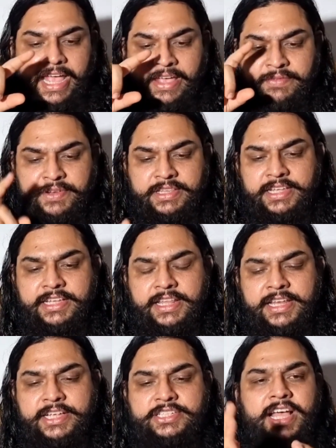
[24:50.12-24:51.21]
everything in the
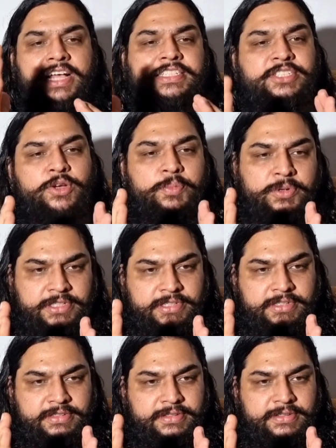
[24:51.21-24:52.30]
nature has its opposite.
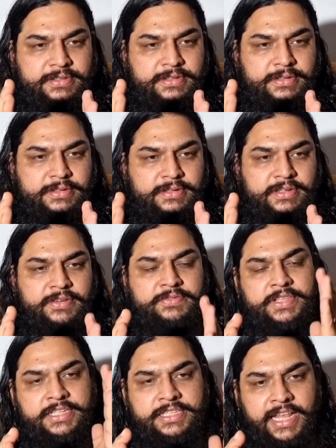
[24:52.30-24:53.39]
If
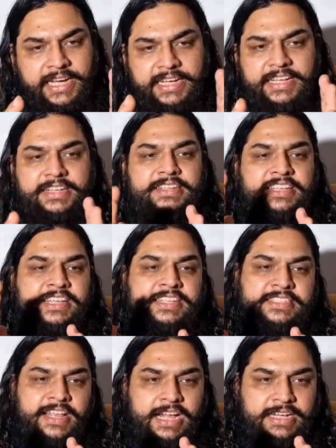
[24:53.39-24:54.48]
there is light, there
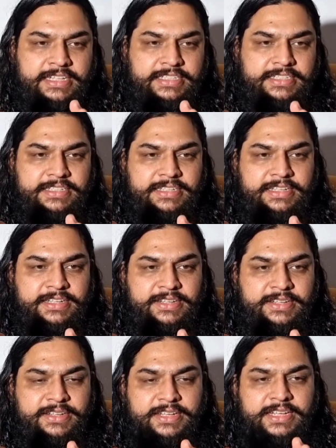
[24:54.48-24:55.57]
is darkness.
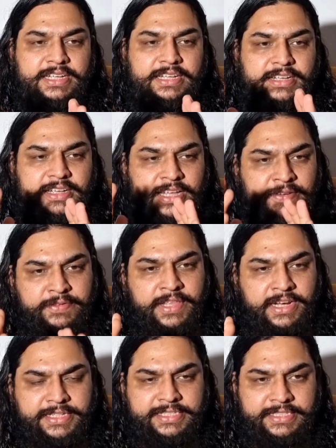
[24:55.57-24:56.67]
If
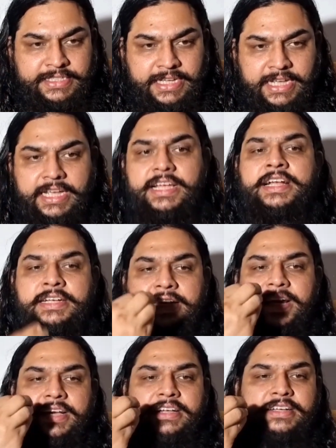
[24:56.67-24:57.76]
there is
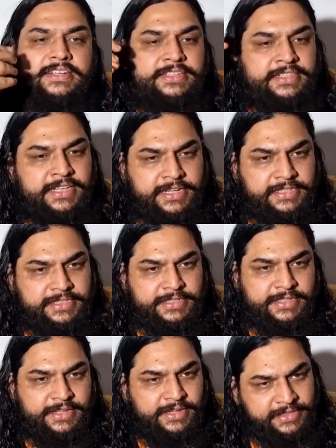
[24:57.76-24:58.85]
intake, there is
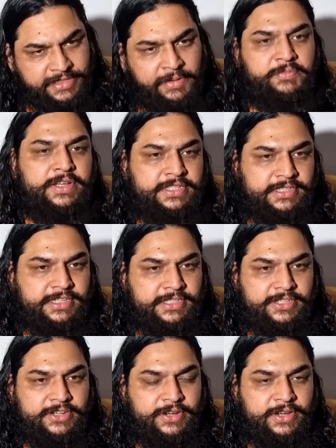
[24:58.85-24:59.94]
some wastage.